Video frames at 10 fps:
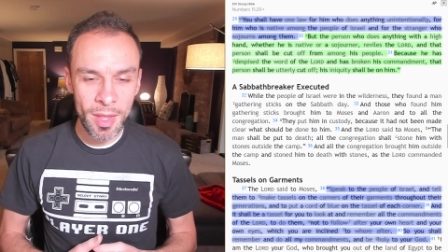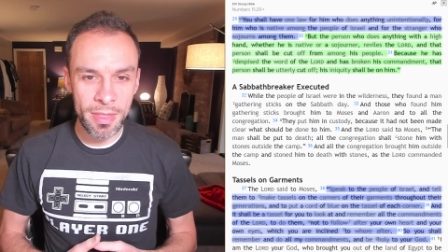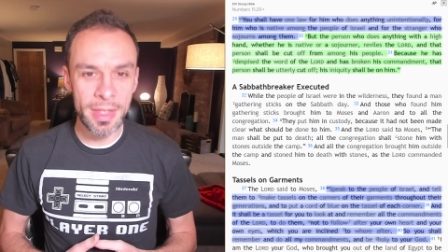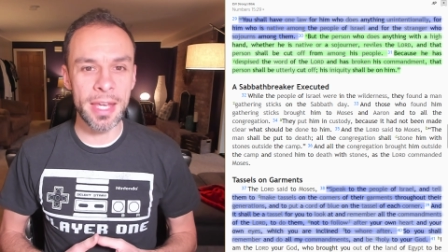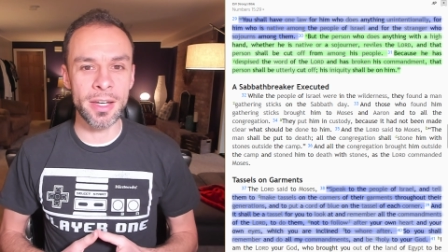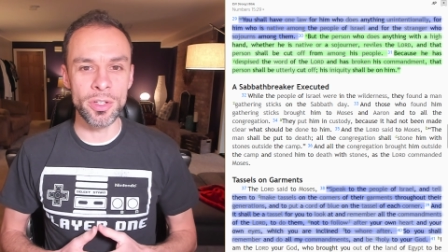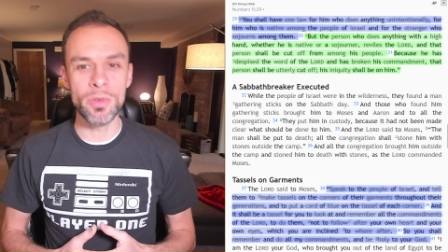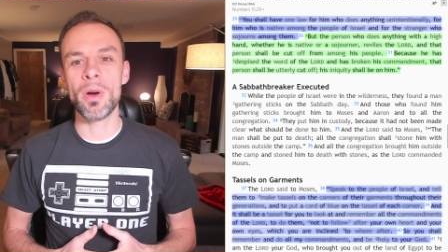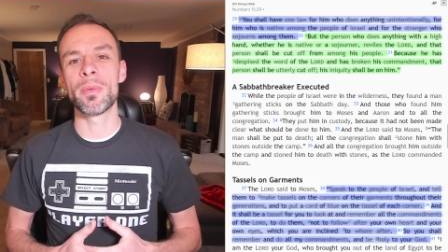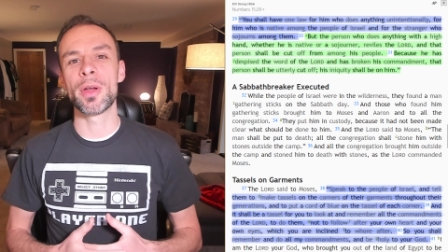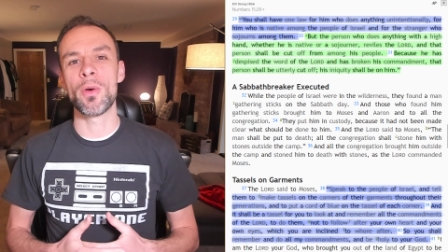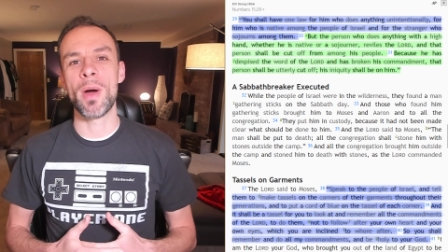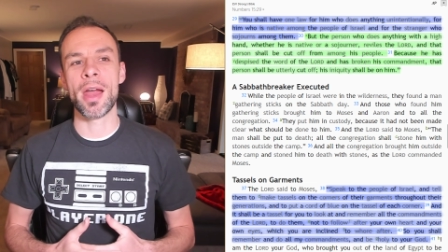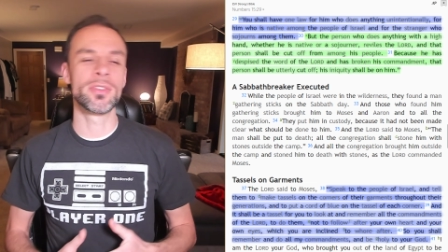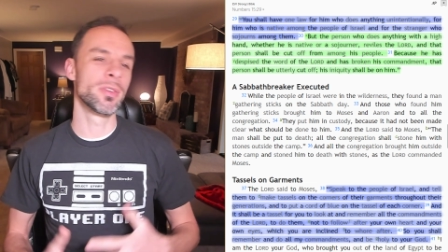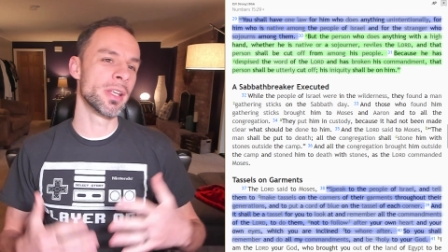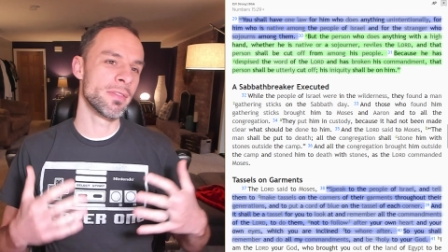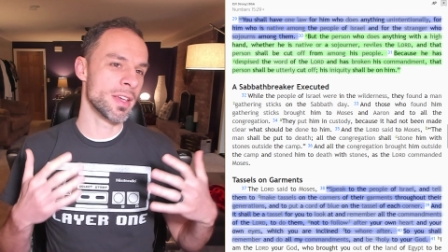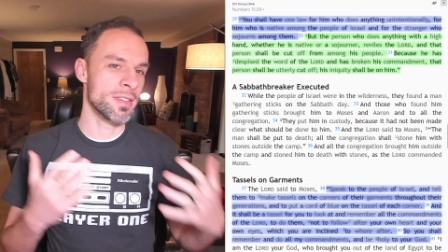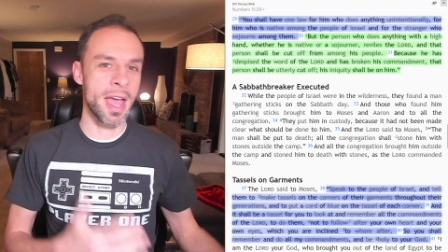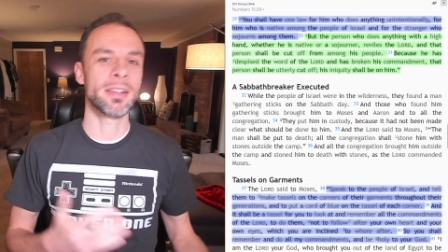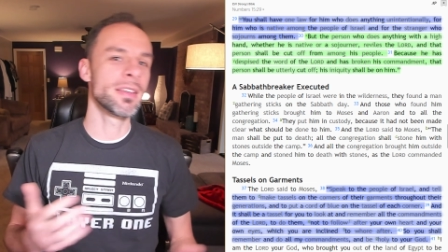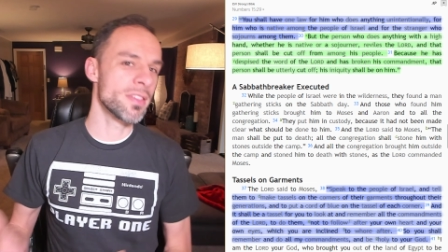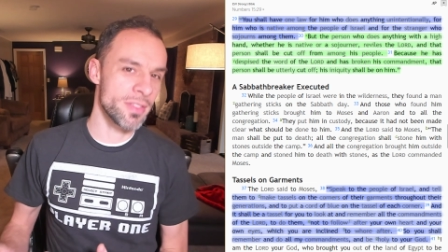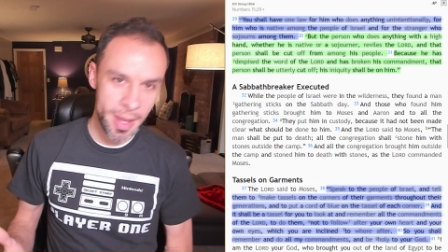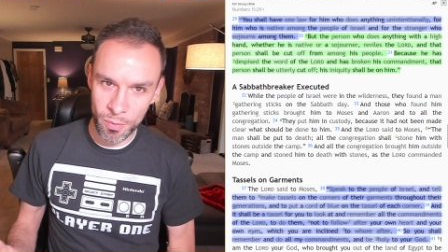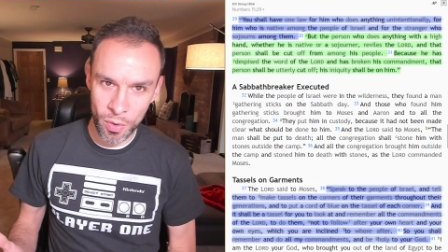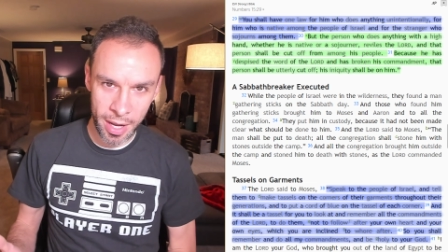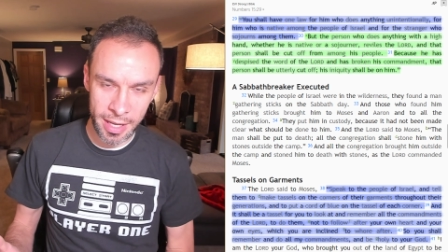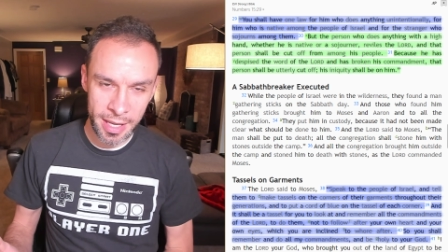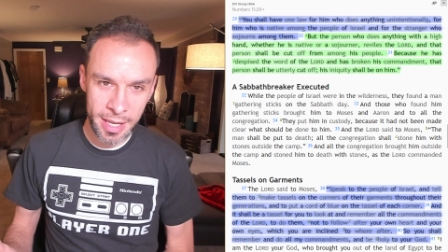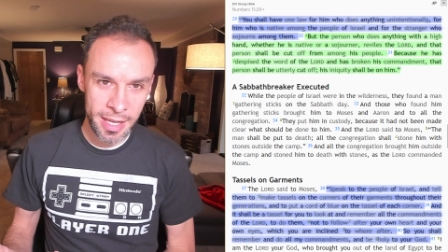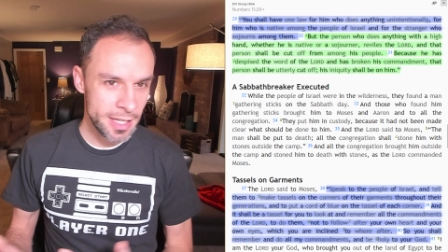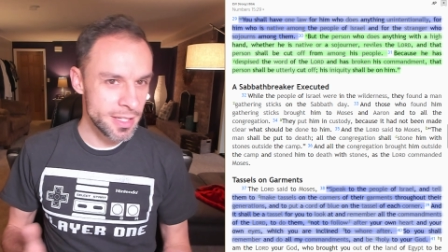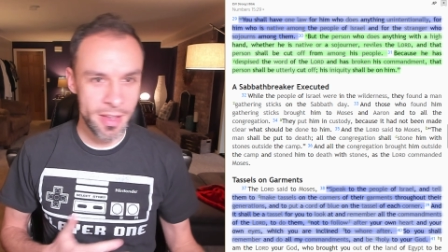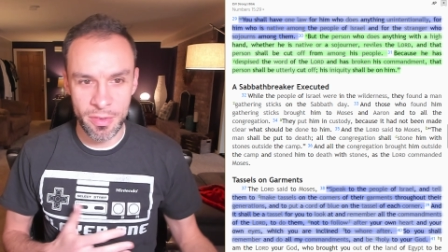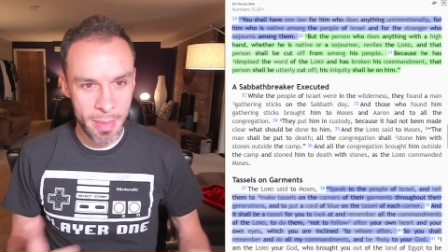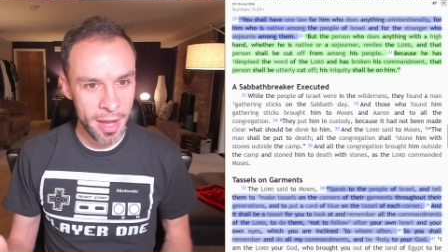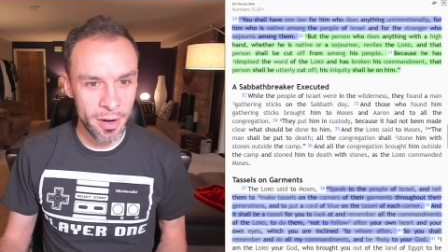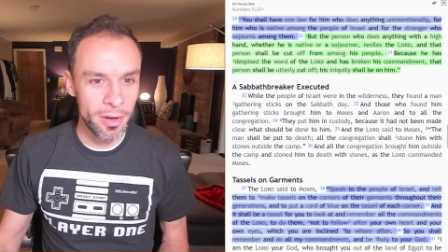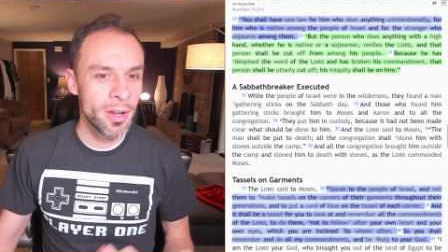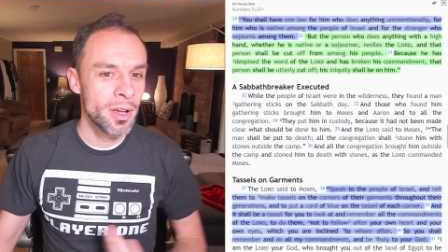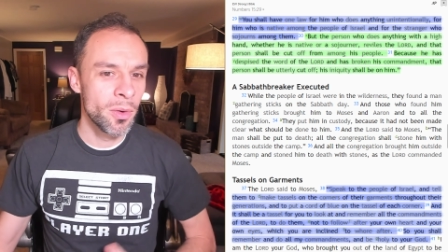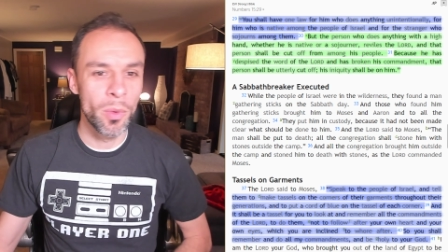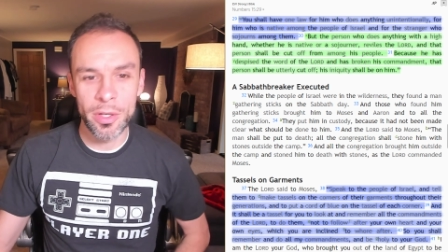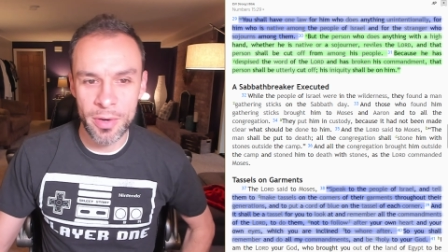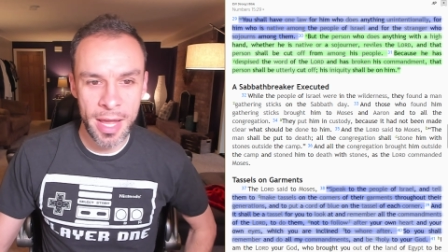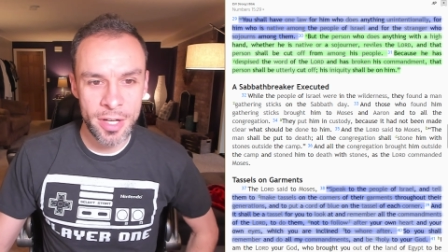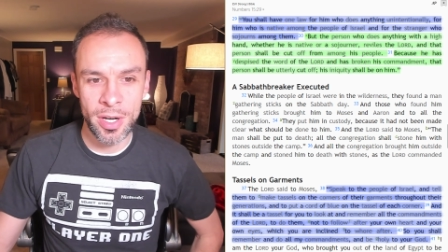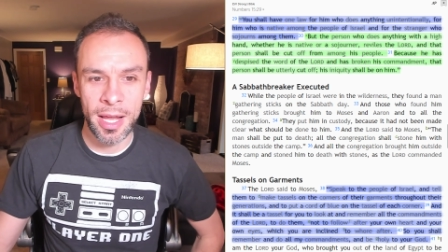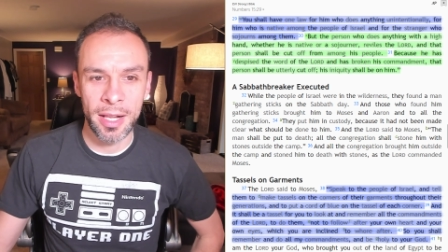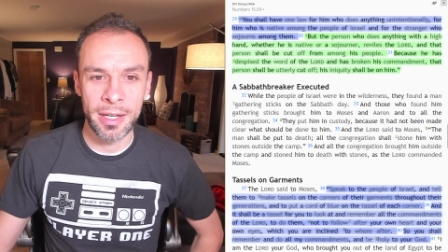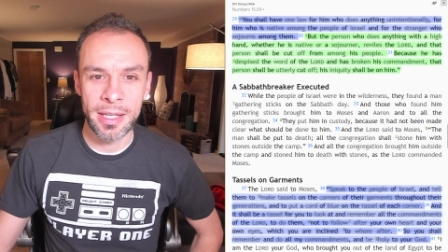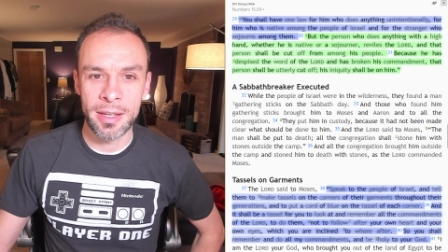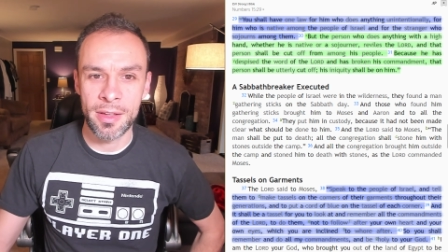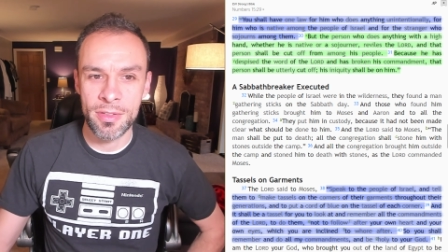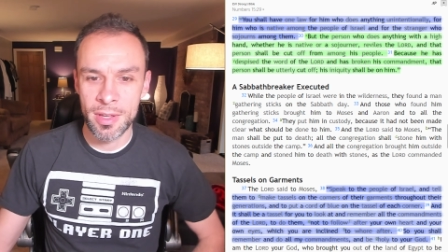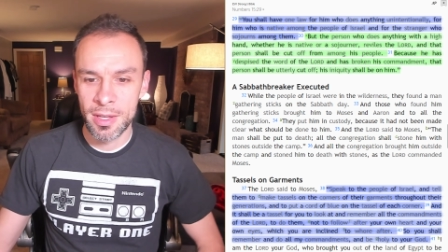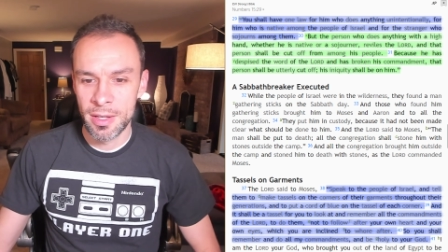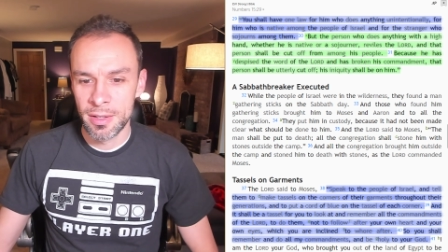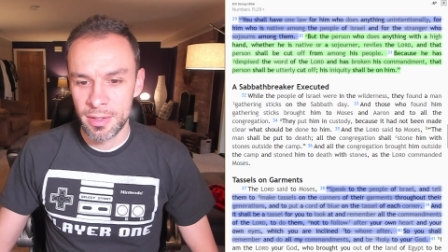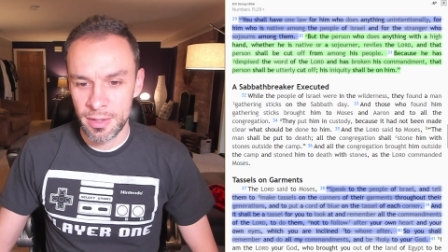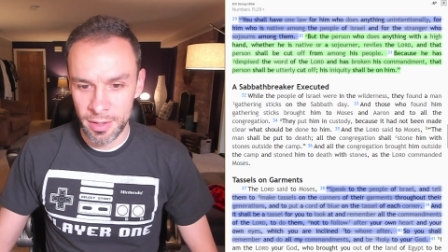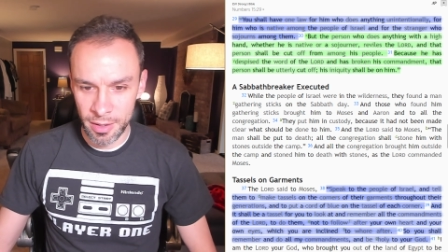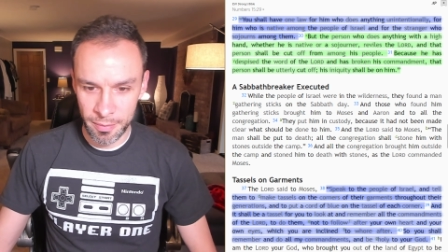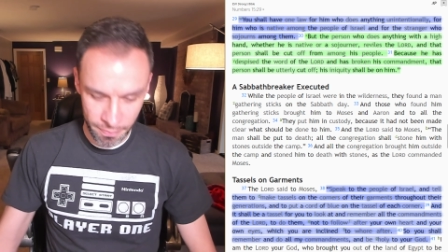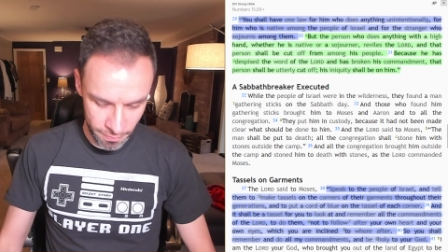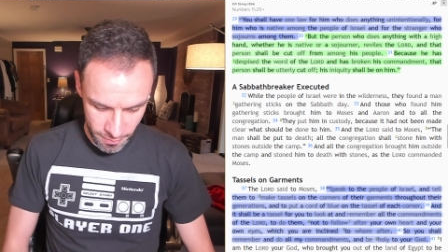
then you are required to live exactly the same way. It doesn't matter what your nationality is. Um,